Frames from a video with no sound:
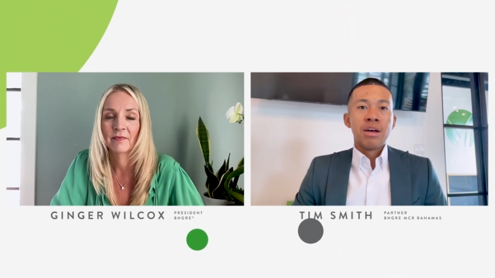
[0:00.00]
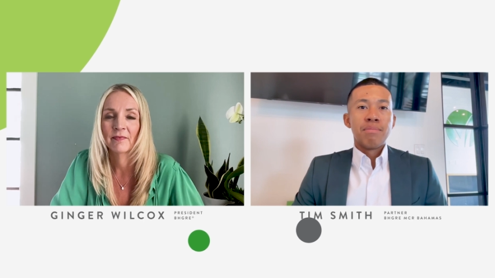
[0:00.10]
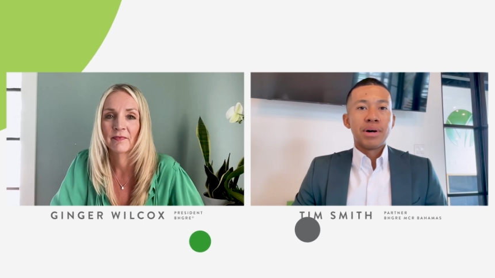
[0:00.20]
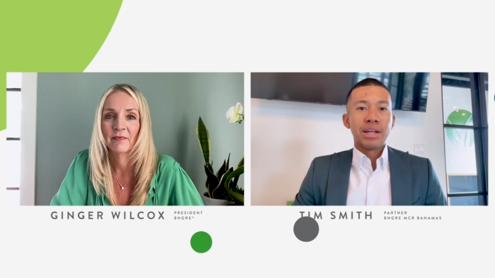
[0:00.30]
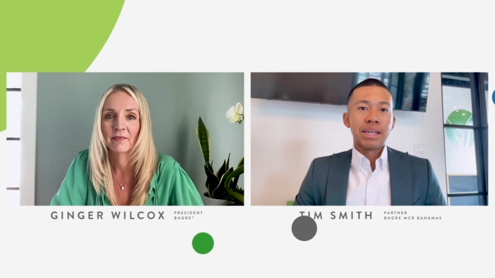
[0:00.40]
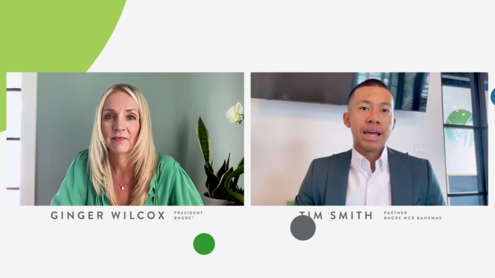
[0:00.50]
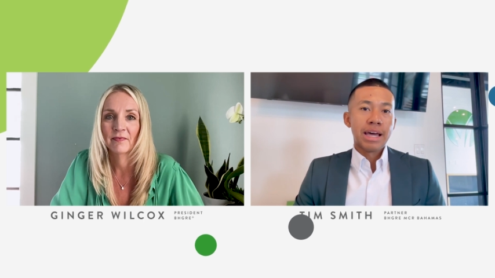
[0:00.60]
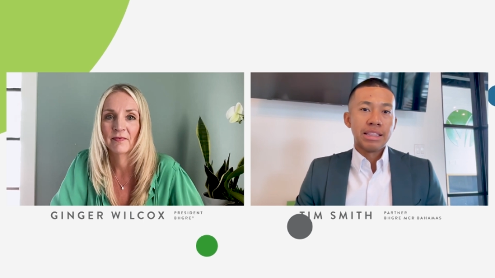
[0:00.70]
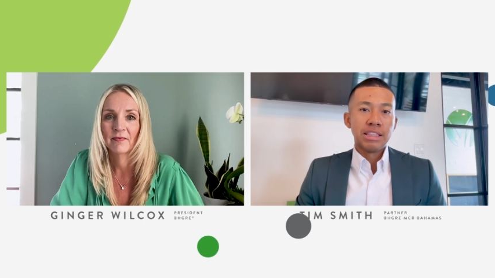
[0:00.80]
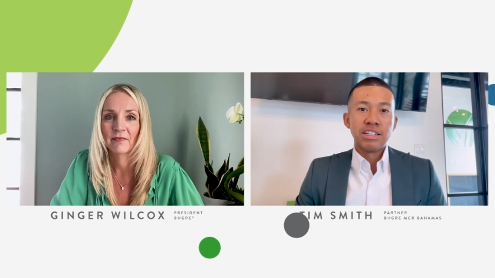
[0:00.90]
Speaker 1: but
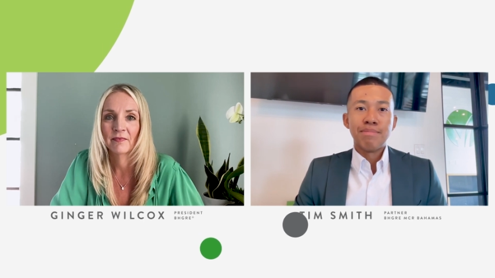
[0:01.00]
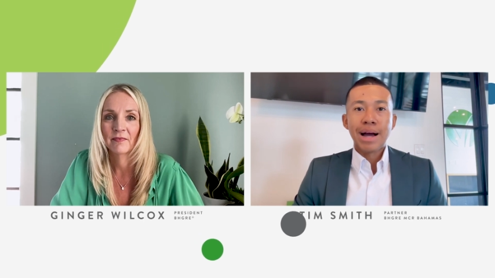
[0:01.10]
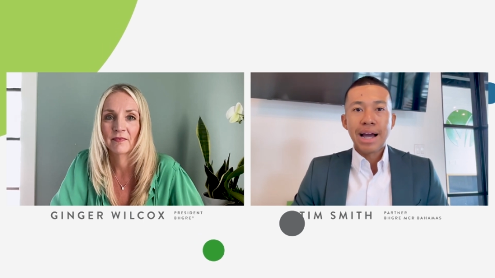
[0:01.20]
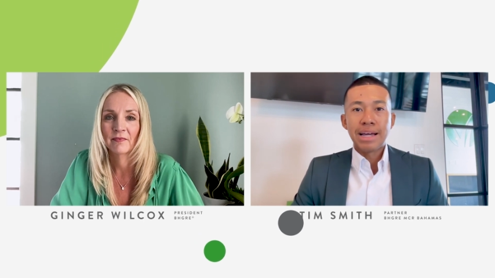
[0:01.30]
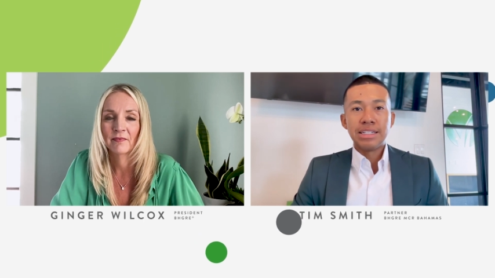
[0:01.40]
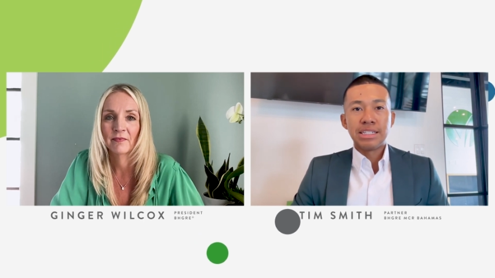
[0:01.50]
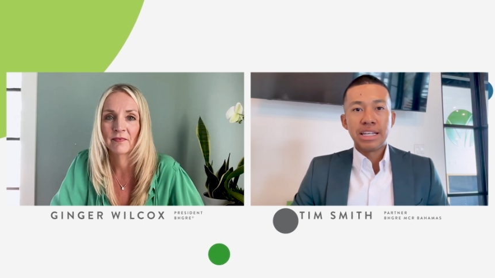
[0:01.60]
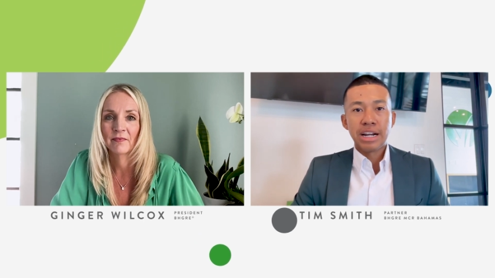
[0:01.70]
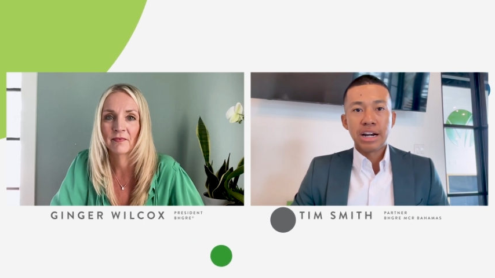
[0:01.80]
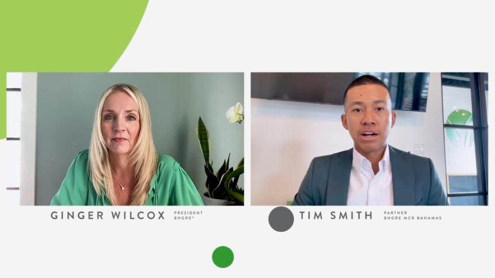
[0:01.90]
again the demand is
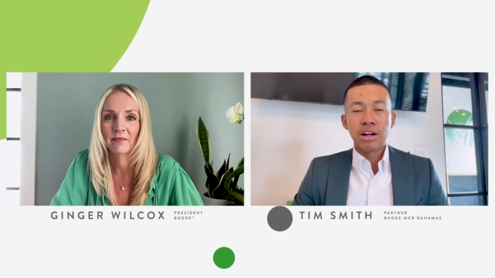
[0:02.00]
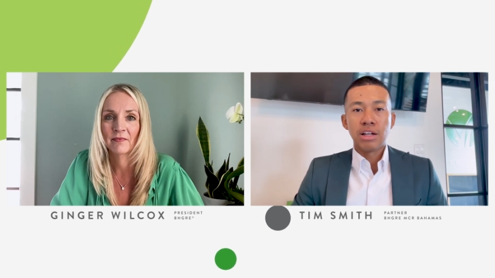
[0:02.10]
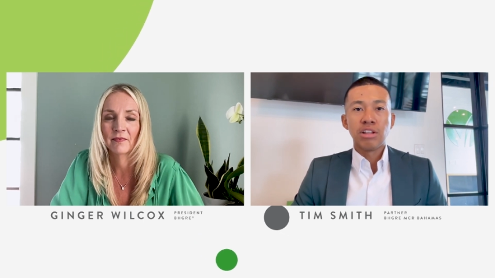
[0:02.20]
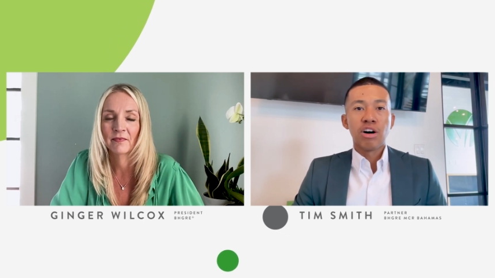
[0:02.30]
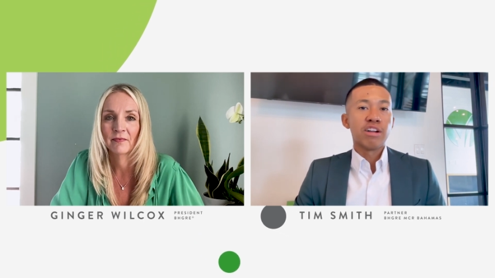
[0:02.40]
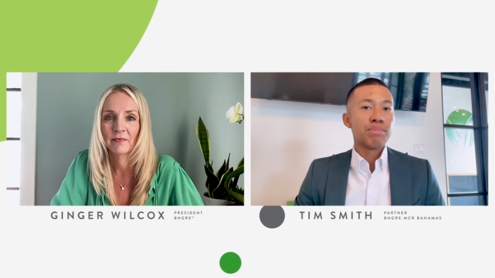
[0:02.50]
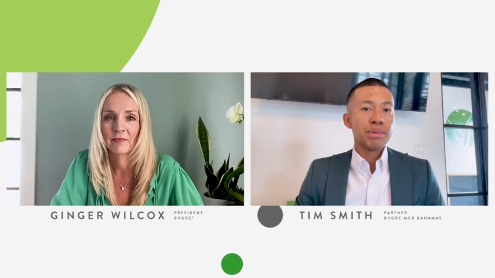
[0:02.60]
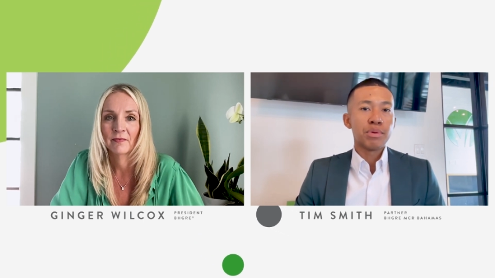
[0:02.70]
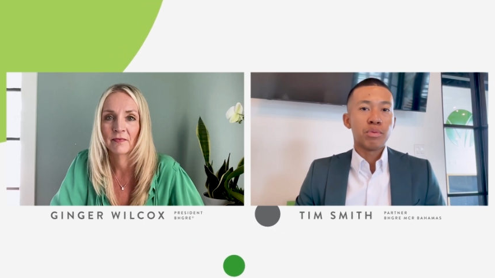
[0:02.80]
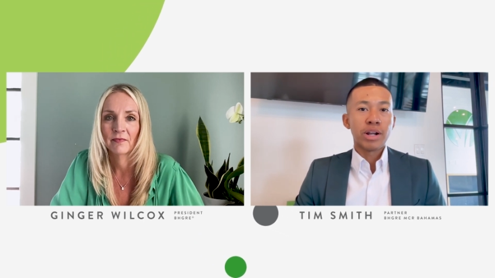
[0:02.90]
there a lot of
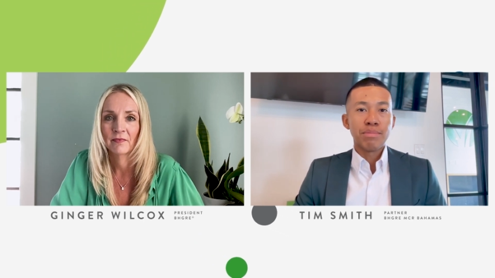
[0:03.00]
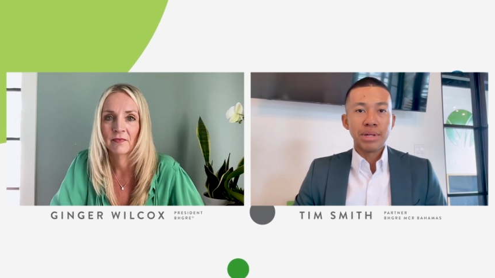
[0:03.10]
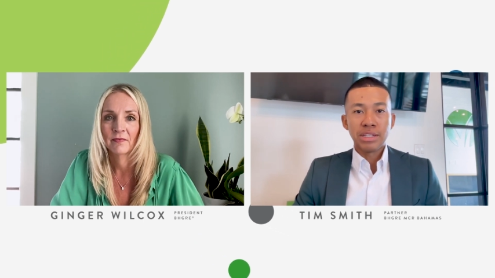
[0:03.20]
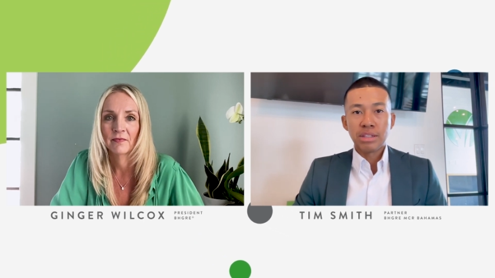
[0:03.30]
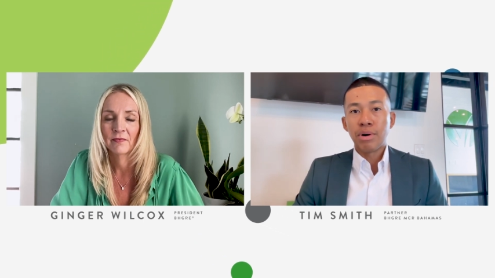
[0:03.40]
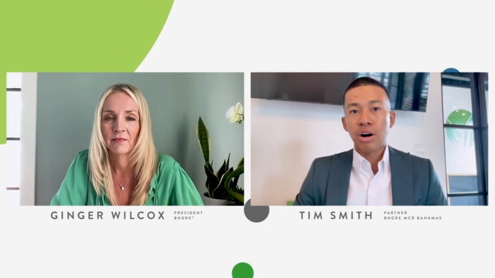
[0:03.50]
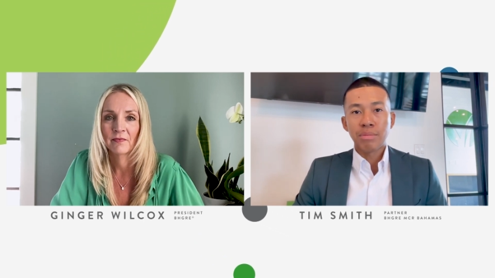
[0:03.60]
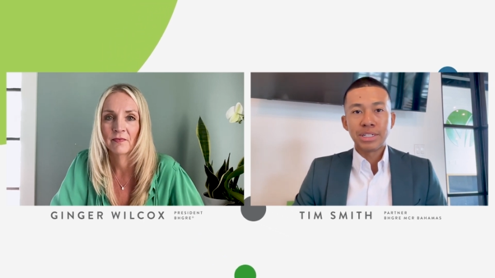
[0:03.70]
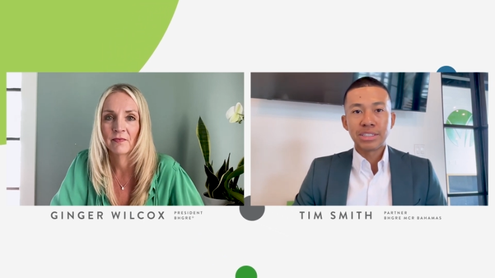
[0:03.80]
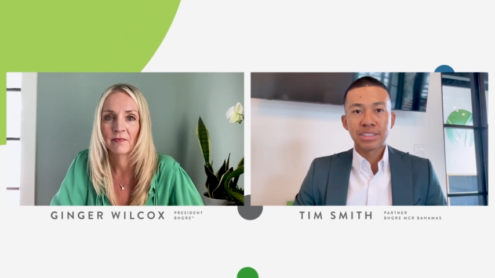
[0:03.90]
people want to be in the
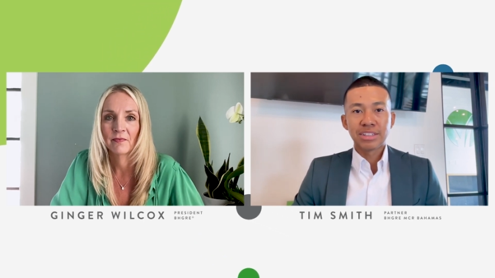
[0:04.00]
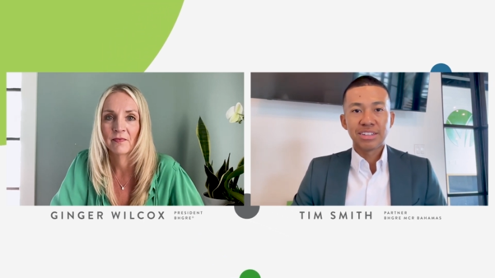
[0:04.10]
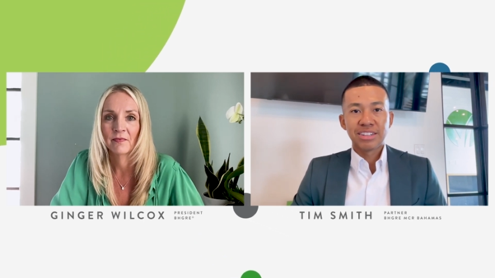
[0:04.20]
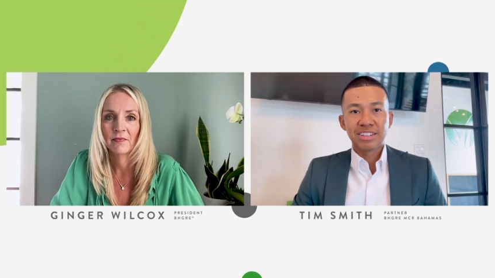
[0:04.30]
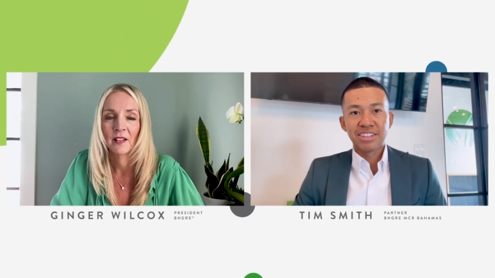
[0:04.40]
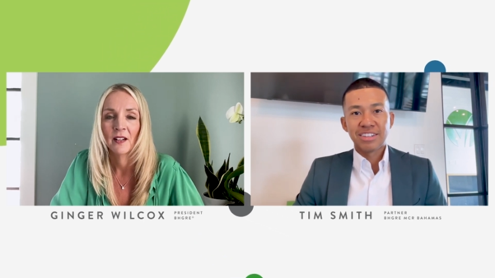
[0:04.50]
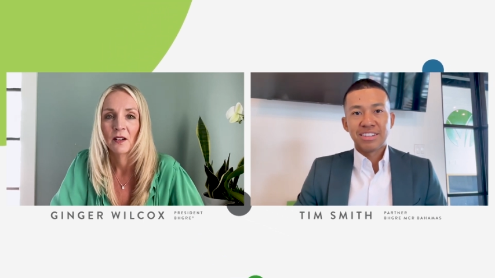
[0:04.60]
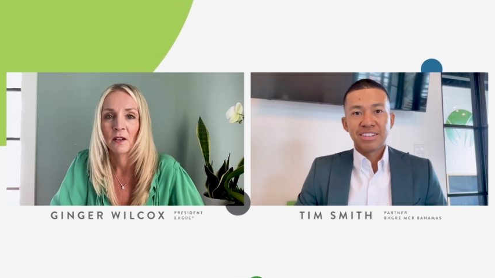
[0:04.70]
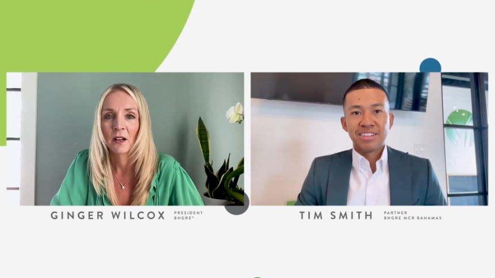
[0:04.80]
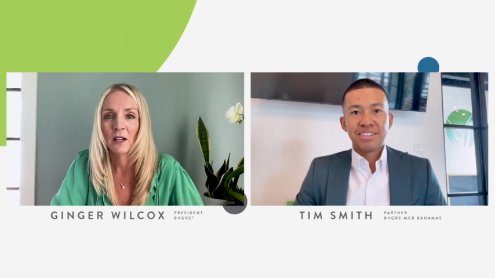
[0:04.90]
bahamas
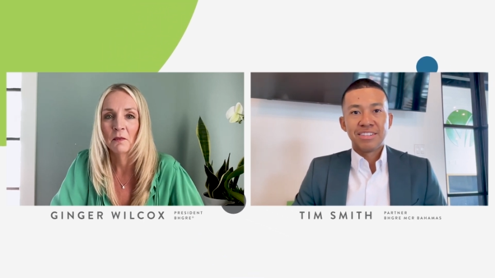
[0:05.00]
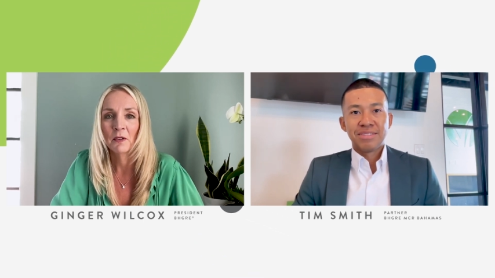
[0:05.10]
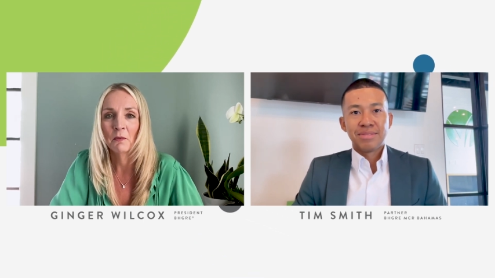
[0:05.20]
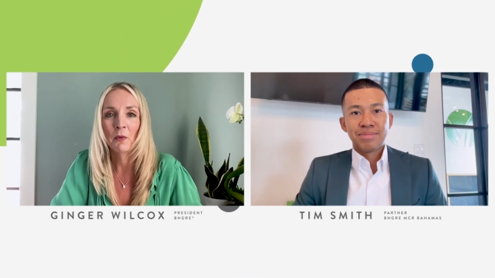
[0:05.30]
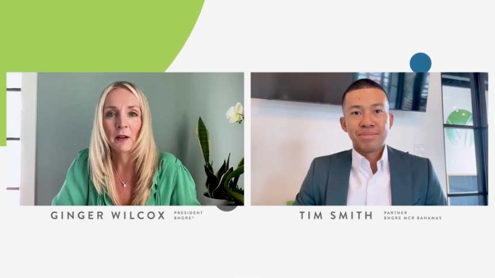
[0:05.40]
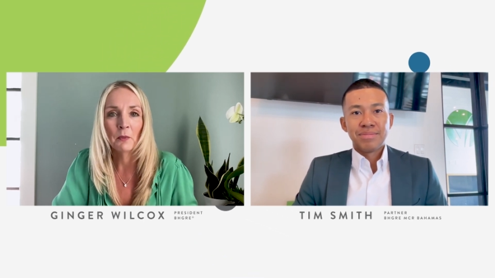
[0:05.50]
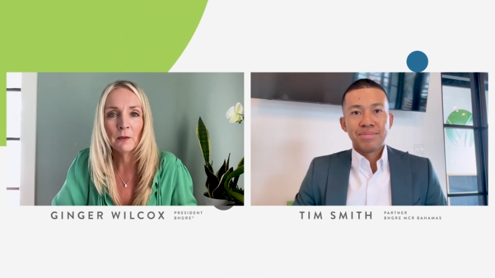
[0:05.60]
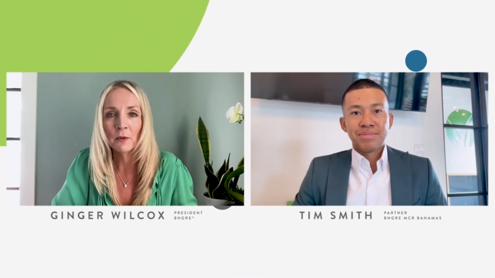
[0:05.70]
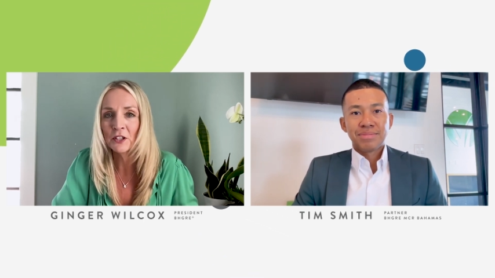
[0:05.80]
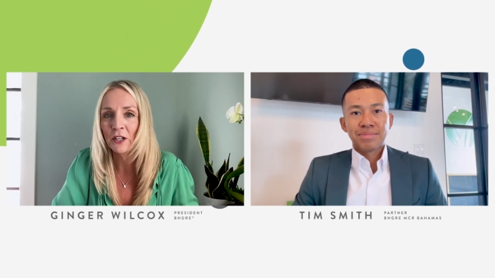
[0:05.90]
Speaker 2: um, we were